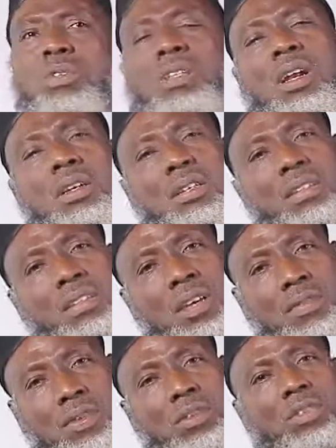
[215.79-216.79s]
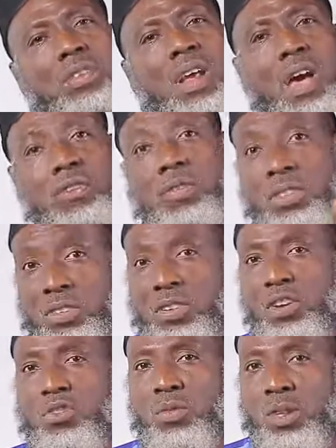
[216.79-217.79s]
There are several types of
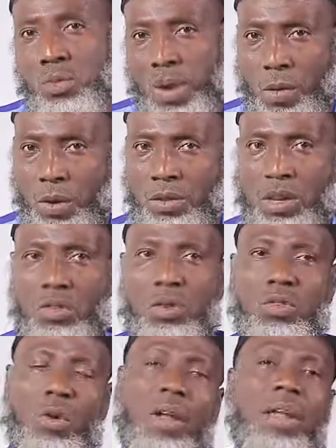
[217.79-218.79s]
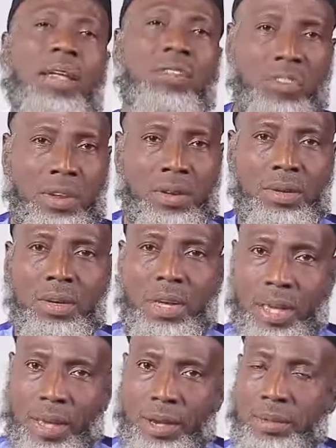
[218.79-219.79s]
discounts, but we are going to discuss only three
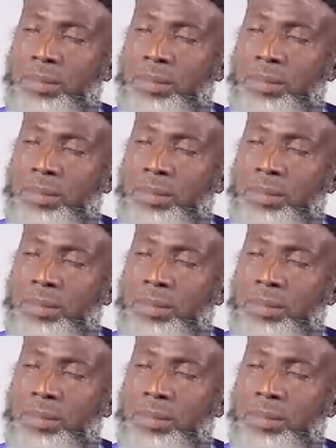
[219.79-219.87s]
here.